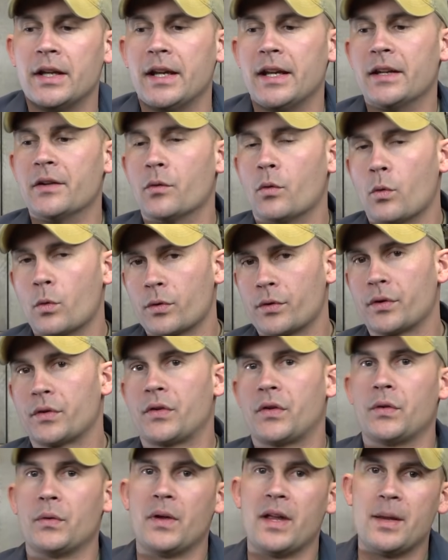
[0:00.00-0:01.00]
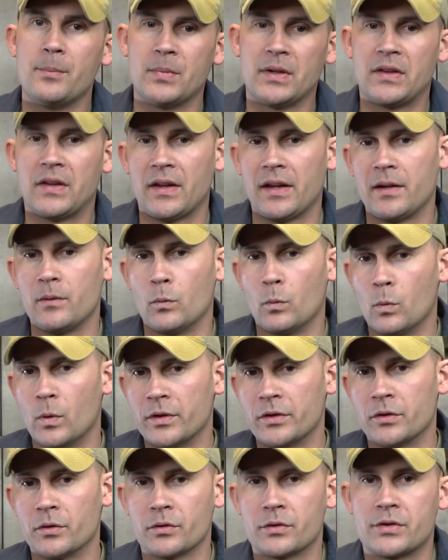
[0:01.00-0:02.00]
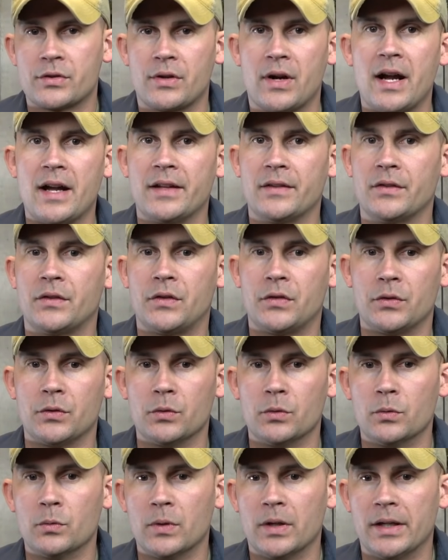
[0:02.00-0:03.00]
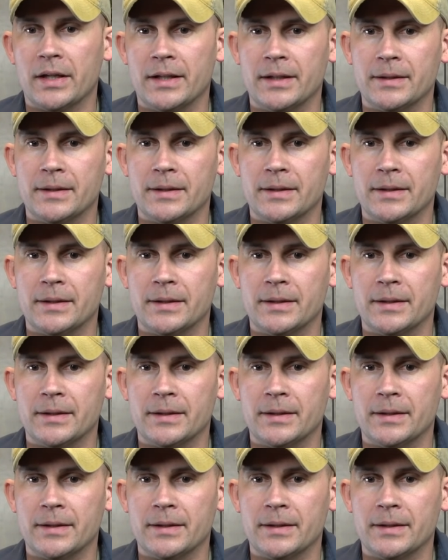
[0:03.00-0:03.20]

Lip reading: in order to imitate what you're trying to